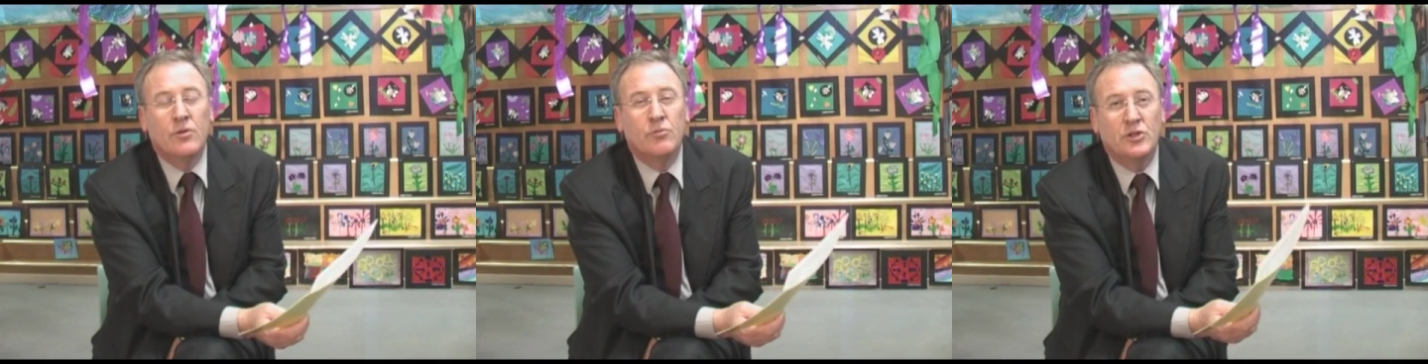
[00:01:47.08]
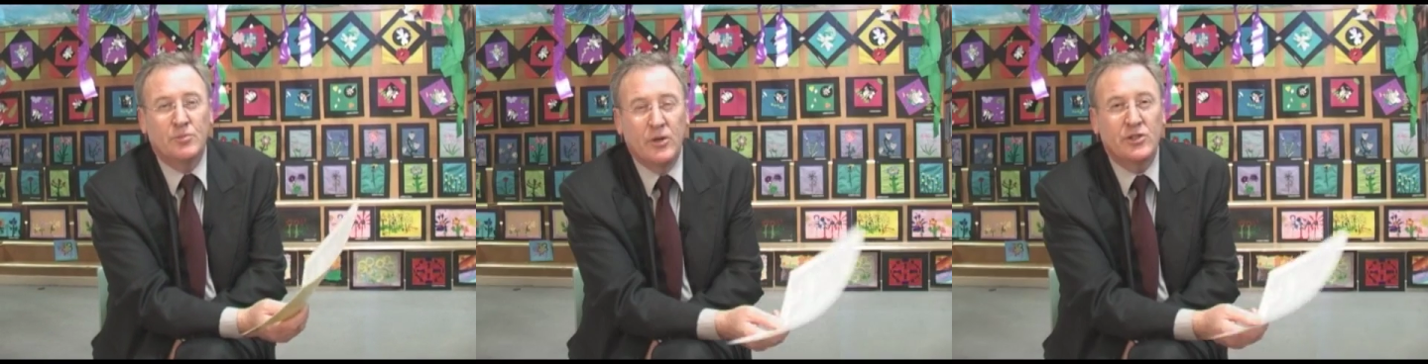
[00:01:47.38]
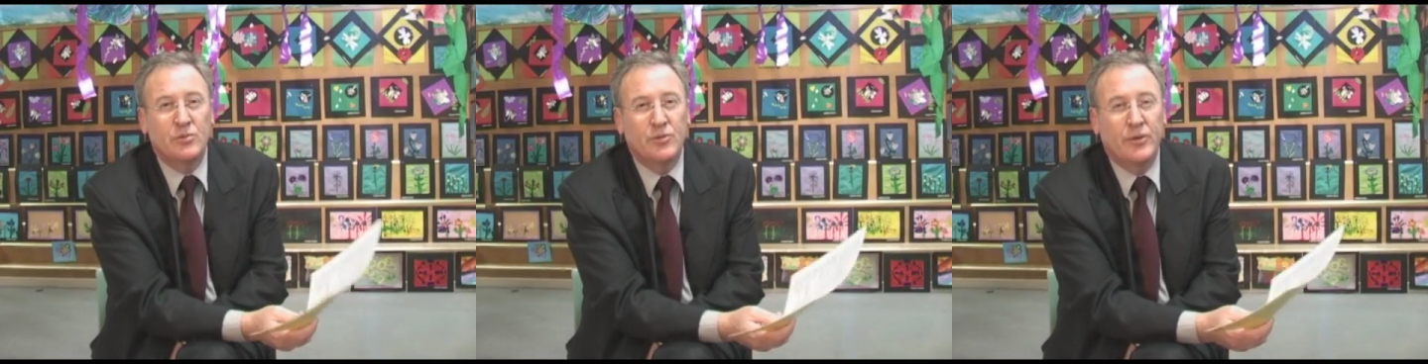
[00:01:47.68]

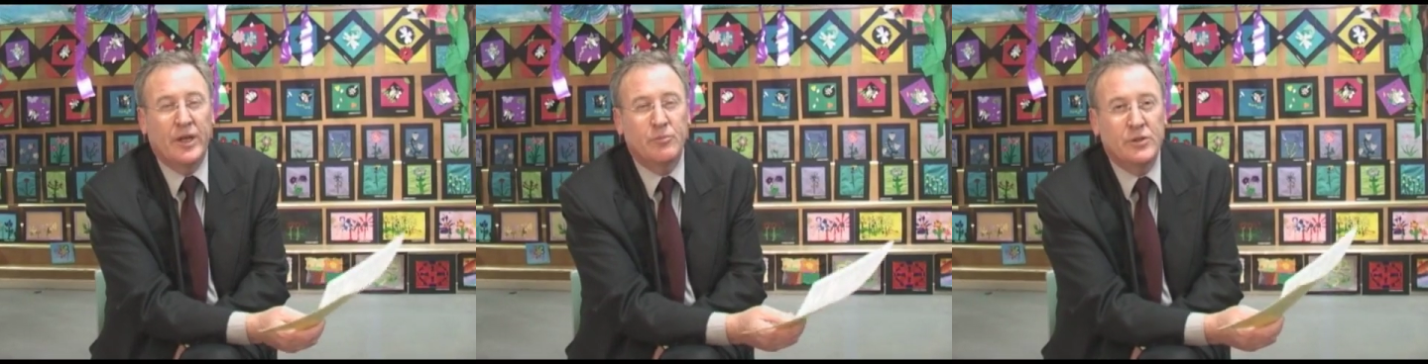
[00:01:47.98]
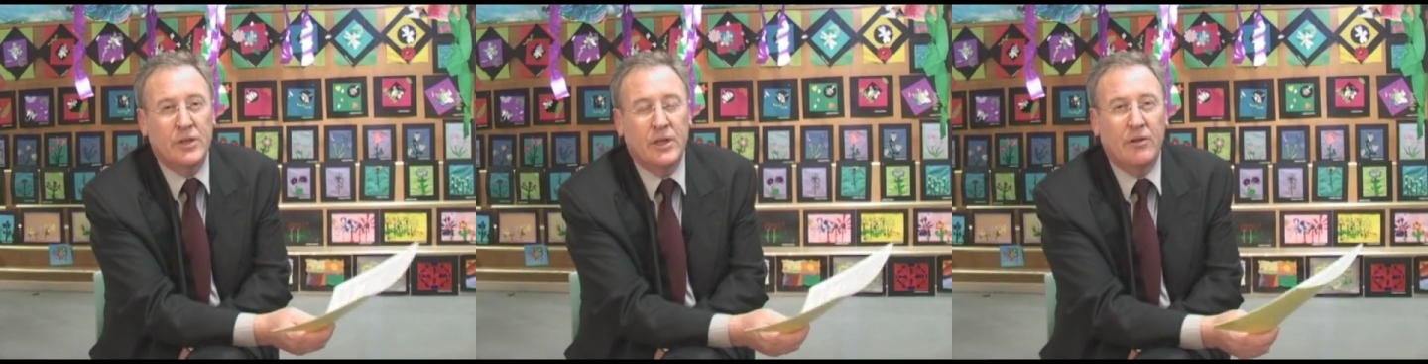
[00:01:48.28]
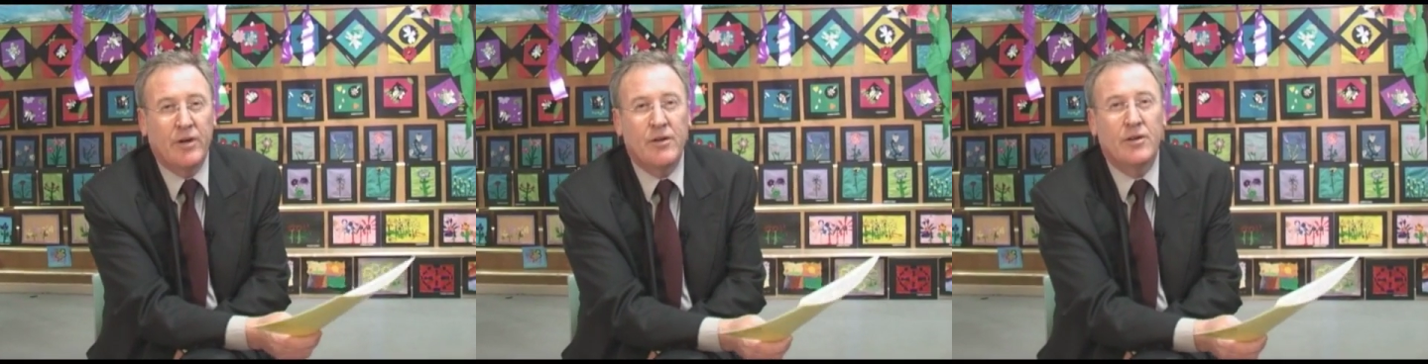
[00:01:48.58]
responsible for that
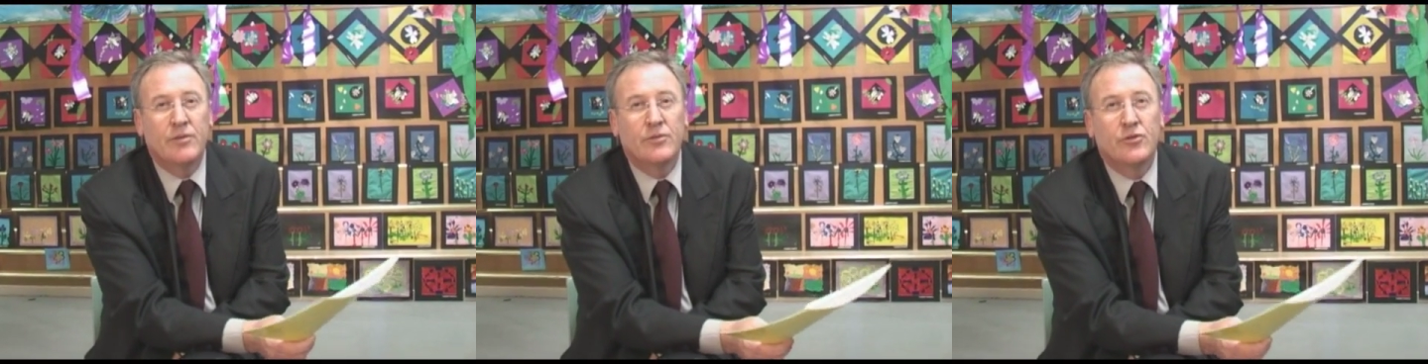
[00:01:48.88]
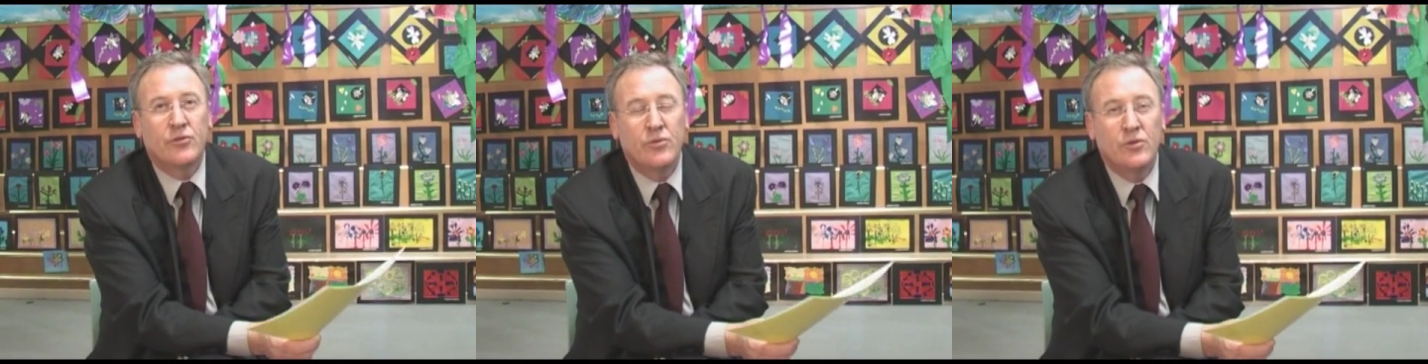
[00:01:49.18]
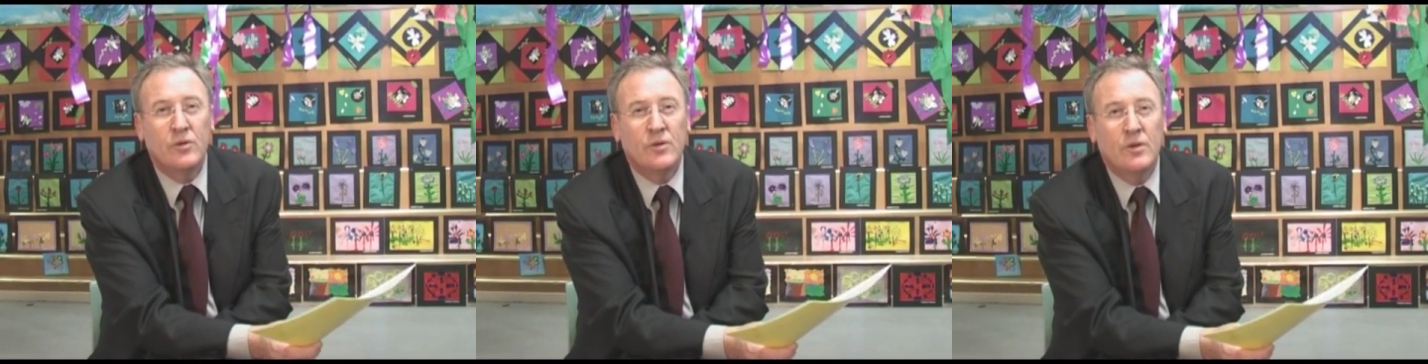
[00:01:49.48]
particular area of the
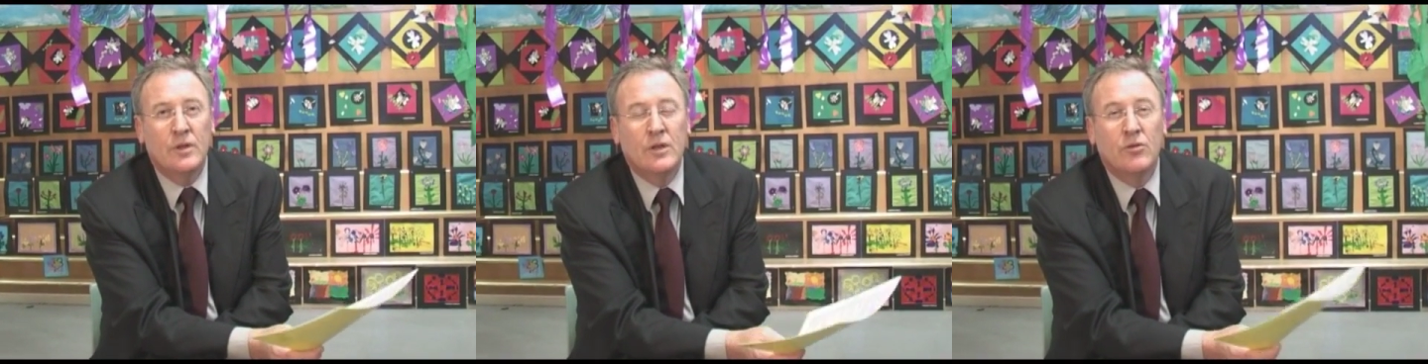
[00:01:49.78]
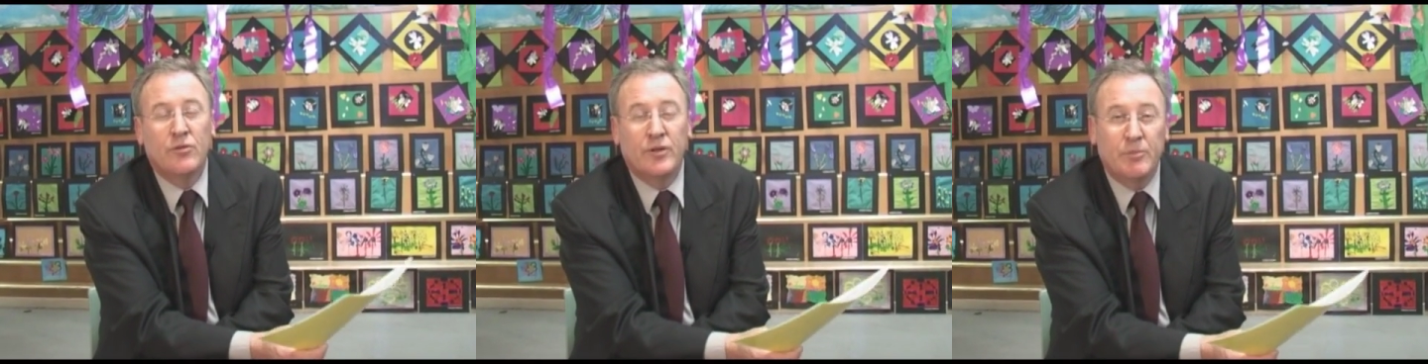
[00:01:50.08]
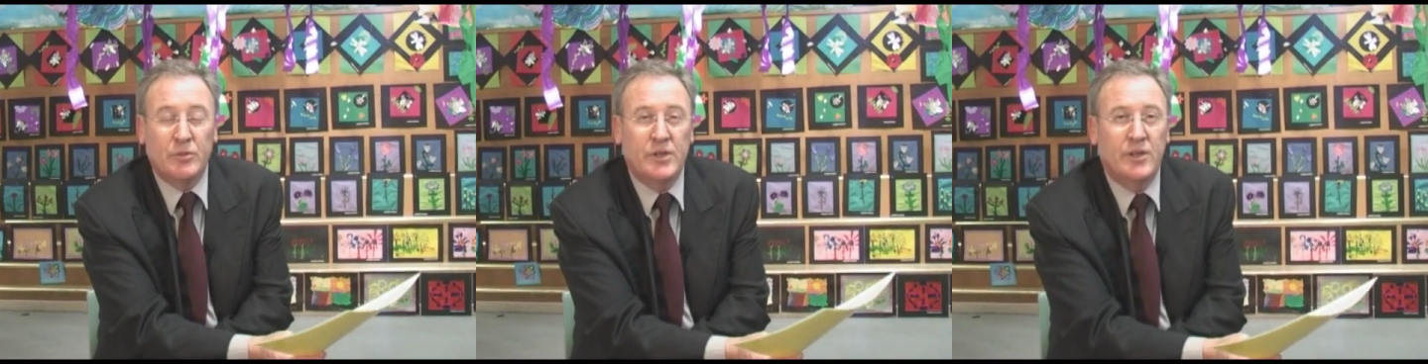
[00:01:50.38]
school or for
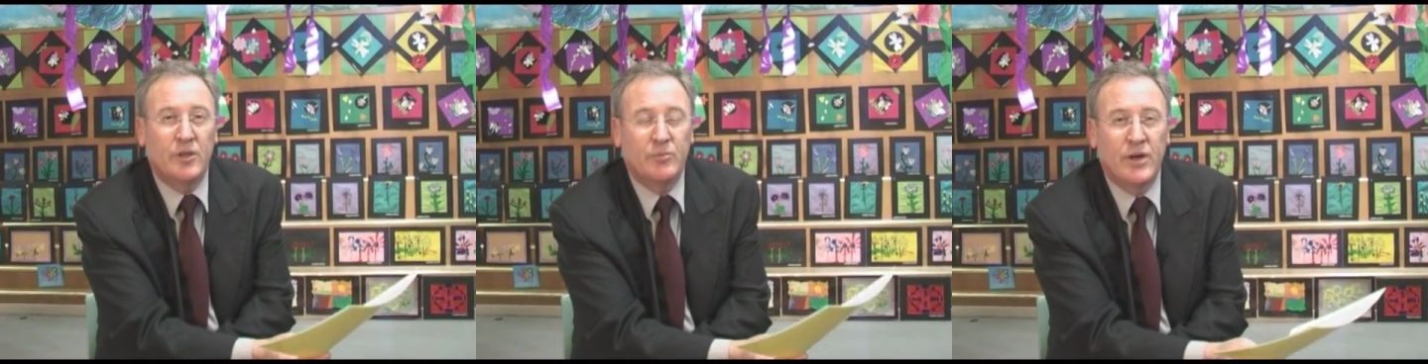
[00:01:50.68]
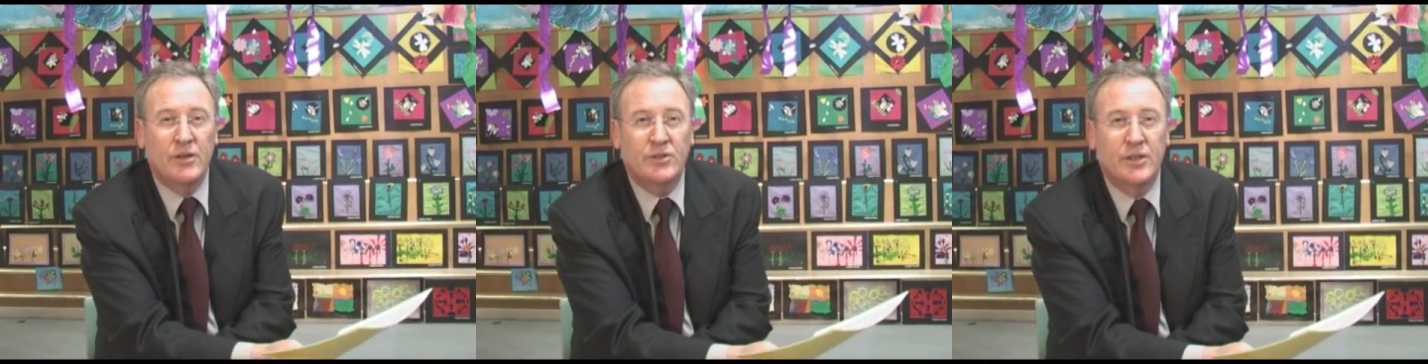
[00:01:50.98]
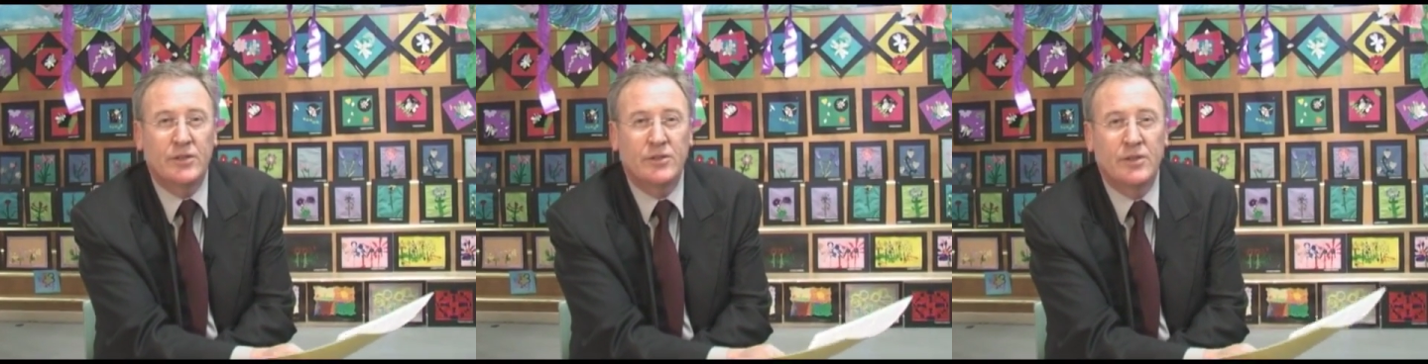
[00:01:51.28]
that particular
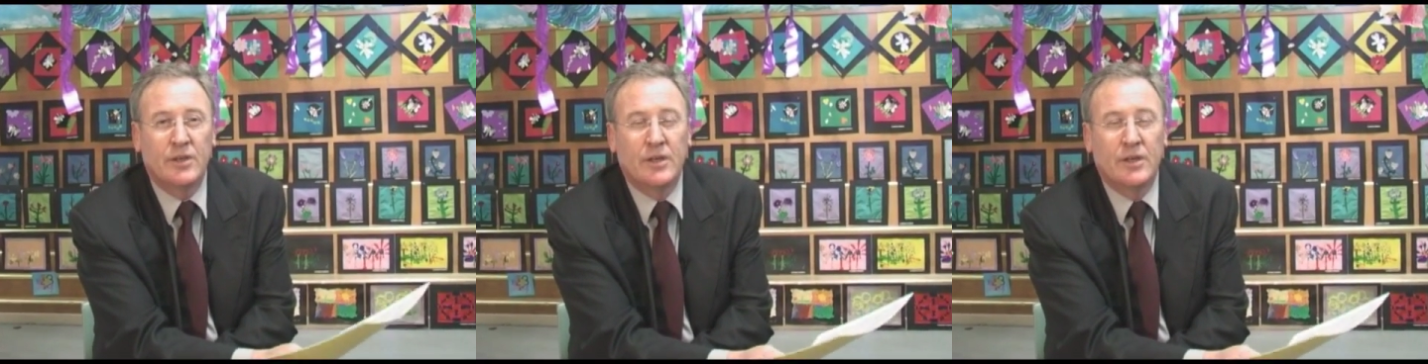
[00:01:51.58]
process